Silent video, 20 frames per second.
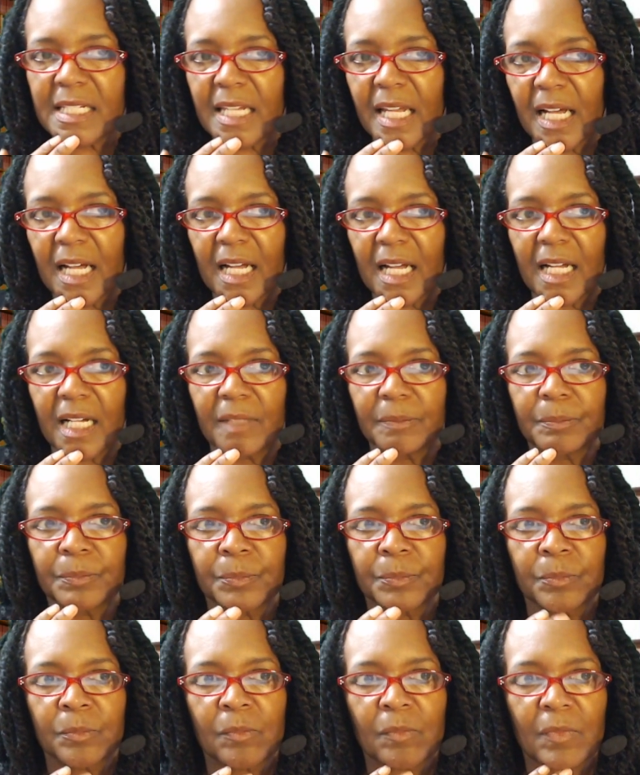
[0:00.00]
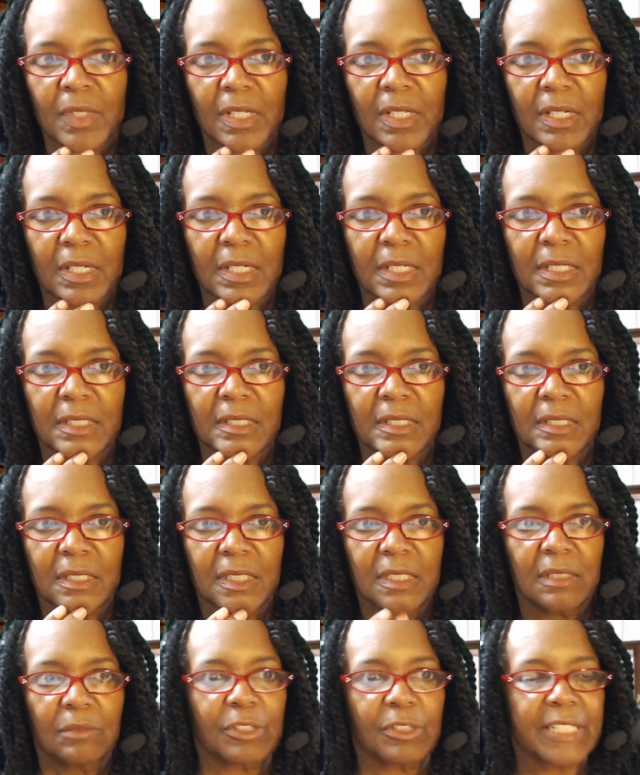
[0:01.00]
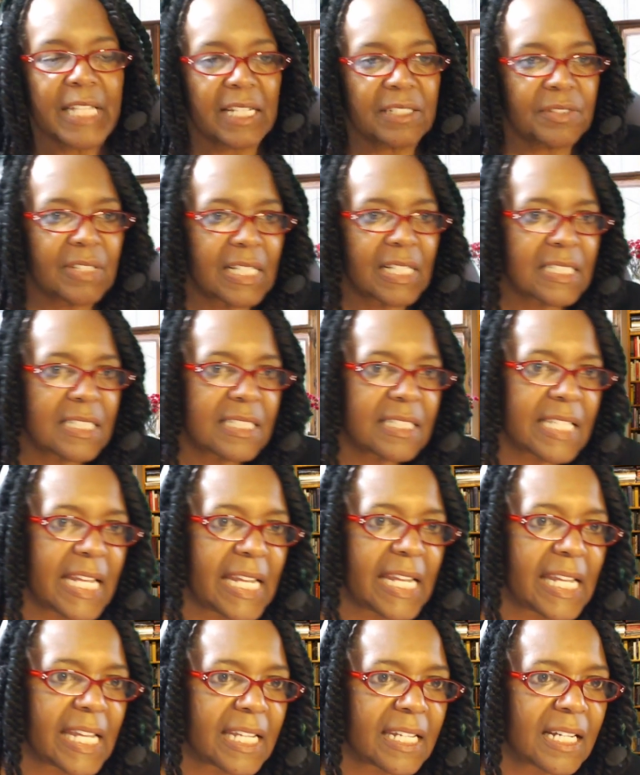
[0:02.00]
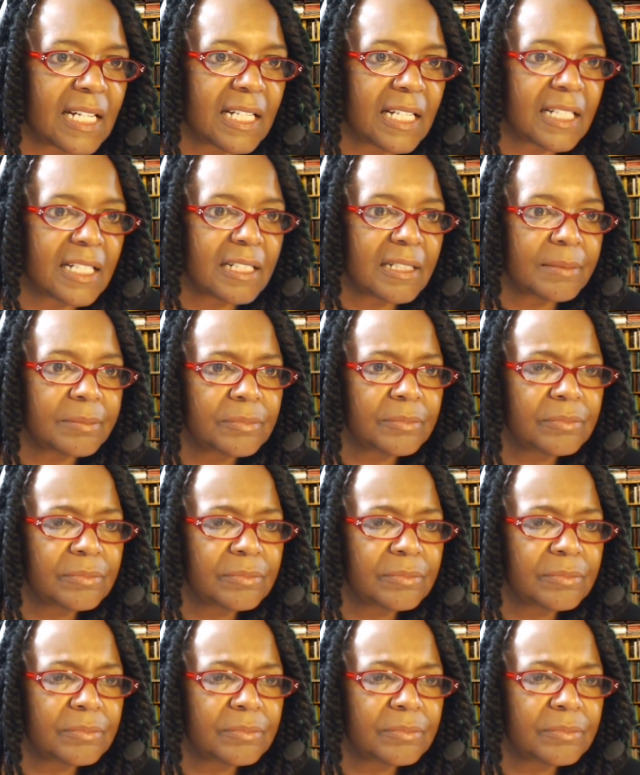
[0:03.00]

uh, well, that's what I said. Um,